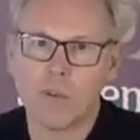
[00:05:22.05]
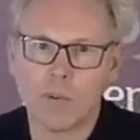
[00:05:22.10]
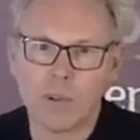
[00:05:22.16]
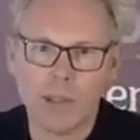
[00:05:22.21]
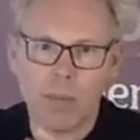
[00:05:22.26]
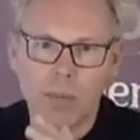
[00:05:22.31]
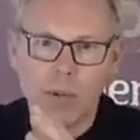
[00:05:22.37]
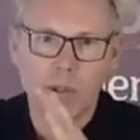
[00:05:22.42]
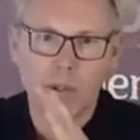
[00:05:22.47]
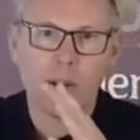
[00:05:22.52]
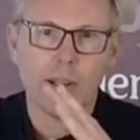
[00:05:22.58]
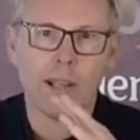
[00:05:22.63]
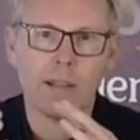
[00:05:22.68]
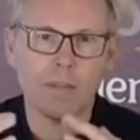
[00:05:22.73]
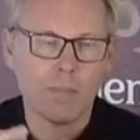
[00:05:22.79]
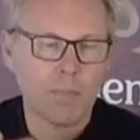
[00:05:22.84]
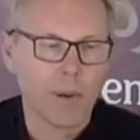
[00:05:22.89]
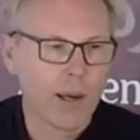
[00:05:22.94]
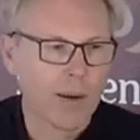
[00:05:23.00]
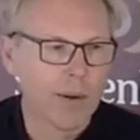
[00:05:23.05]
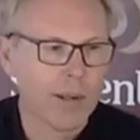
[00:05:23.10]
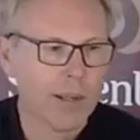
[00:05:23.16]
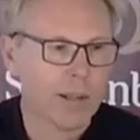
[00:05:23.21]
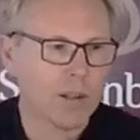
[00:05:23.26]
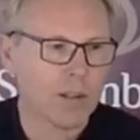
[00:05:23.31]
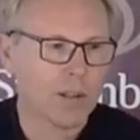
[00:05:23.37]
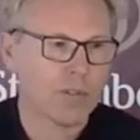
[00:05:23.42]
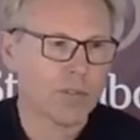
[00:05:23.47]
Someone who has
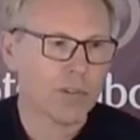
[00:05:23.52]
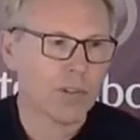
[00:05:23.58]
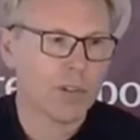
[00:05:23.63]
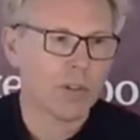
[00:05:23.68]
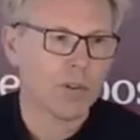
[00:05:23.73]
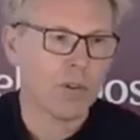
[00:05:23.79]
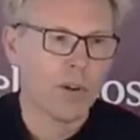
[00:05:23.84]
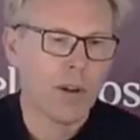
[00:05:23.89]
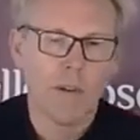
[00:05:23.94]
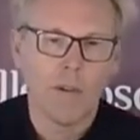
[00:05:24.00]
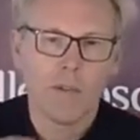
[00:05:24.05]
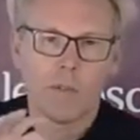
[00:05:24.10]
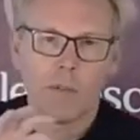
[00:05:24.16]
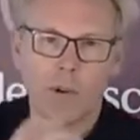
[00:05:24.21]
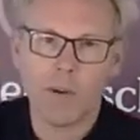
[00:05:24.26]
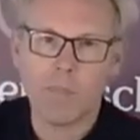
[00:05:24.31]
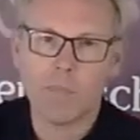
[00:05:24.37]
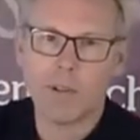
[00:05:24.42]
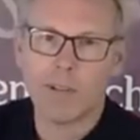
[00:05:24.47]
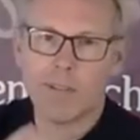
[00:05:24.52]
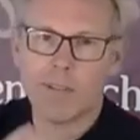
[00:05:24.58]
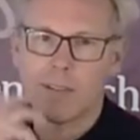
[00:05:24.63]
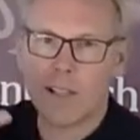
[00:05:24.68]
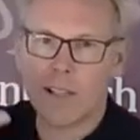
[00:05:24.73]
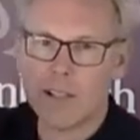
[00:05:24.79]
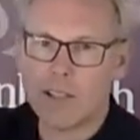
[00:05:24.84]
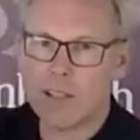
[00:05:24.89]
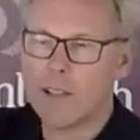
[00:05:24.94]
power over you
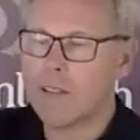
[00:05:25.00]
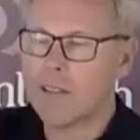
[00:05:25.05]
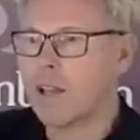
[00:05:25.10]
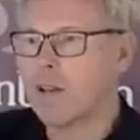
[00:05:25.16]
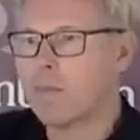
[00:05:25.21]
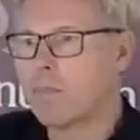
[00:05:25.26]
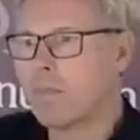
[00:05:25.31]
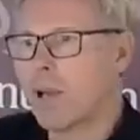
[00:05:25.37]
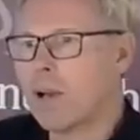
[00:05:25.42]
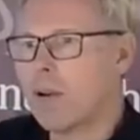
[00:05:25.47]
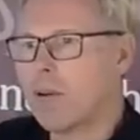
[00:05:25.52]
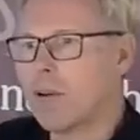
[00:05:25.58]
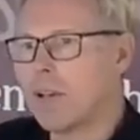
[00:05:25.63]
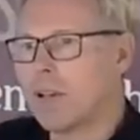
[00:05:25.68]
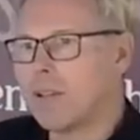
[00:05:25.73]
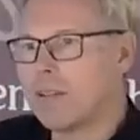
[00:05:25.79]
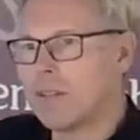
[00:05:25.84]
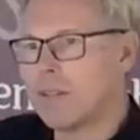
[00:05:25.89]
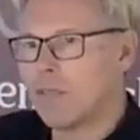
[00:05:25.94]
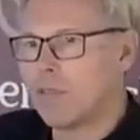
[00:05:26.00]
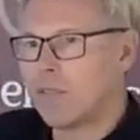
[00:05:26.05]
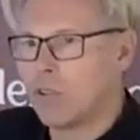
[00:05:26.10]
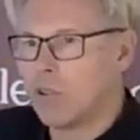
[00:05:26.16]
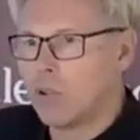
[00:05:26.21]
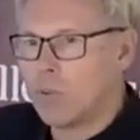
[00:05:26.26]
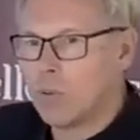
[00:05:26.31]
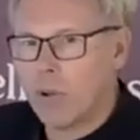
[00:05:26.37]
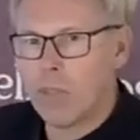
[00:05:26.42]
representing that power as if
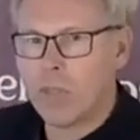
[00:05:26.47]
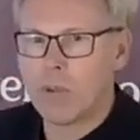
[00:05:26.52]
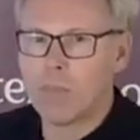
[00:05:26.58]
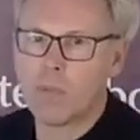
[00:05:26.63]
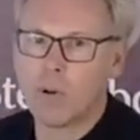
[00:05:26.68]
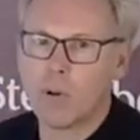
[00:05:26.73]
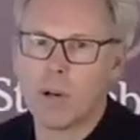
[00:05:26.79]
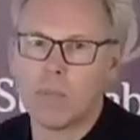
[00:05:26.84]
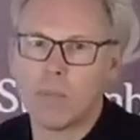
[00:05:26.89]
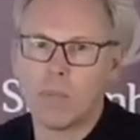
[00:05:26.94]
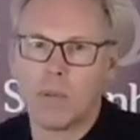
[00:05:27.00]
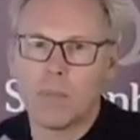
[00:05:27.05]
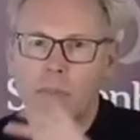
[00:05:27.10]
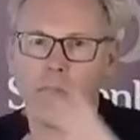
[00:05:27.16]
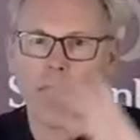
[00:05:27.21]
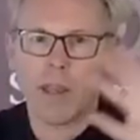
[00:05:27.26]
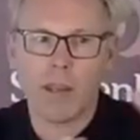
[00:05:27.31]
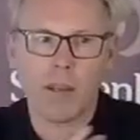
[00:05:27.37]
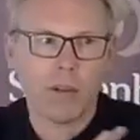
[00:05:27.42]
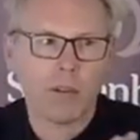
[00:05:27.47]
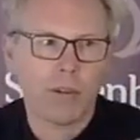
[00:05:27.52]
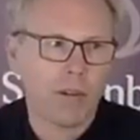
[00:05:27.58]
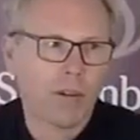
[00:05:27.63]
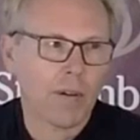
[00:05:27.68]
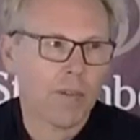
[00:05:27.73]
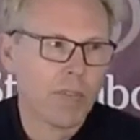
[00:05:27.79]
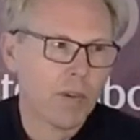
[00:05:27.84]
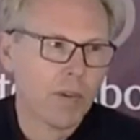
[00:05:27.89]
you are the problem, they are
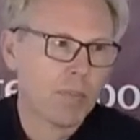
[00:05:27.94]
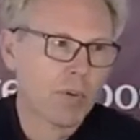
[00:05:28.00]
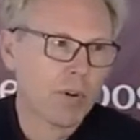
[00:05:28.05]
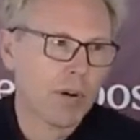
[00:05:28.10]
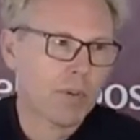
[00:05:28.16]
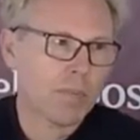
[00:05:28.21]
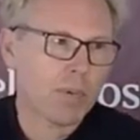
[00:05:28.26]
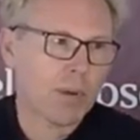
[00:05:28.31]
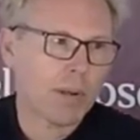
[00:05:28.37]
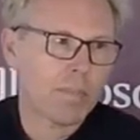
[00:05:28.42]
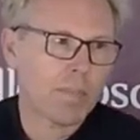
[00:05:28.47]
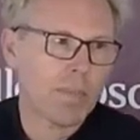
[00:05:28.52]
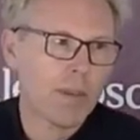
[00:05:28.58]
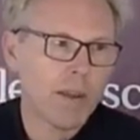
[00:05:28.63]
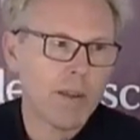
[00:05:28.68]
not the problem.